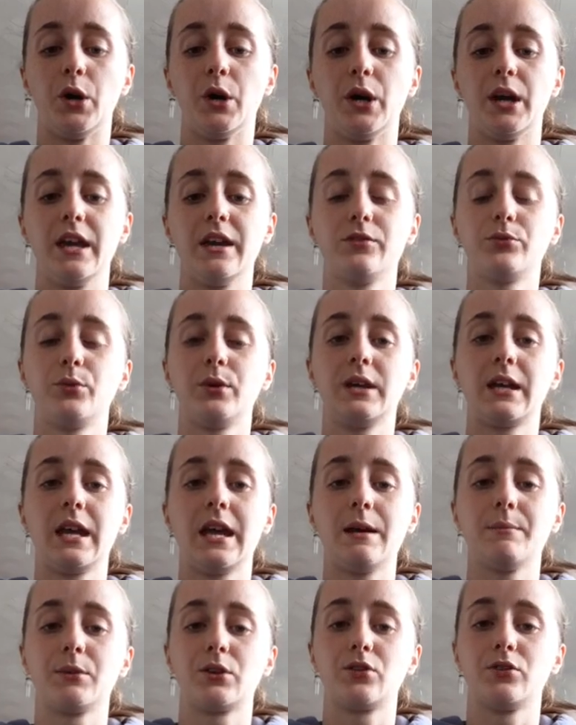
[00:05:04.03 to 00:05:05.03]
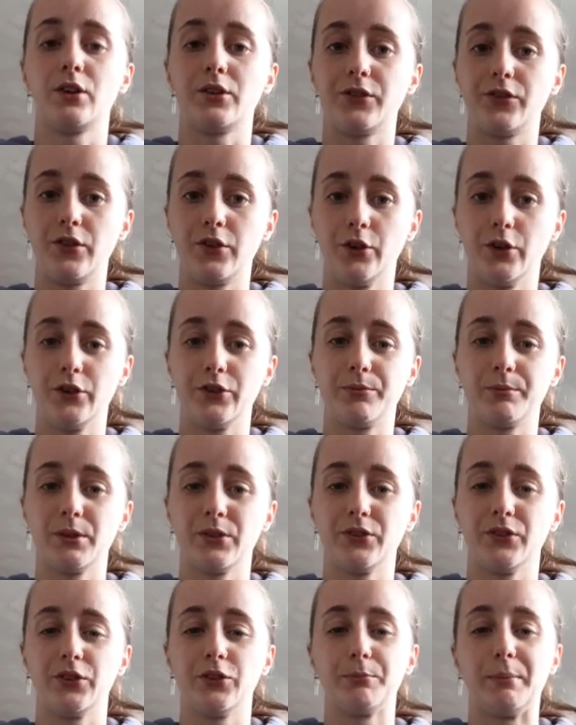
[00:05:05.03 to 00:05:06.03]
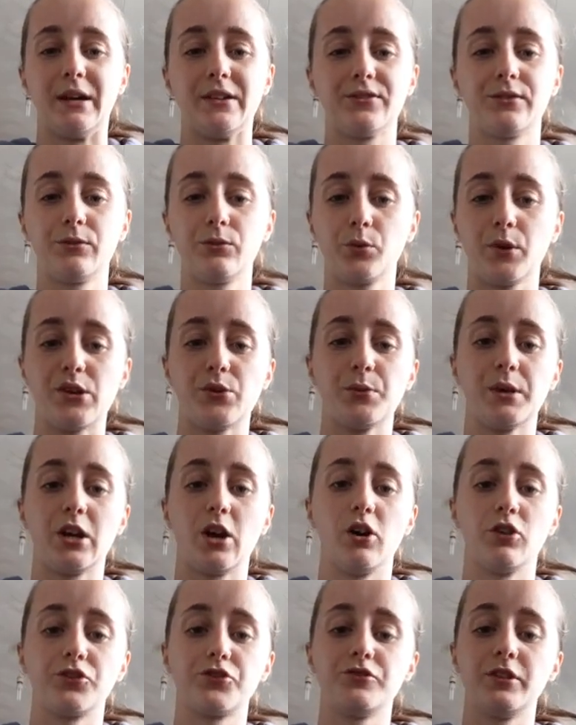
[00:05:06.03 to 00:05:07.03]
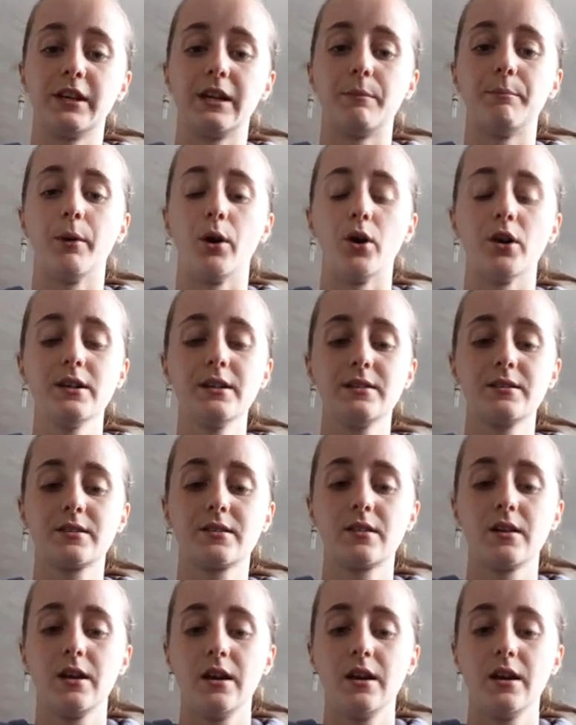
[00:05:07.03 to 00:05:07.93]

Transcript: if we came across those muscle spasms, which we call trigger points,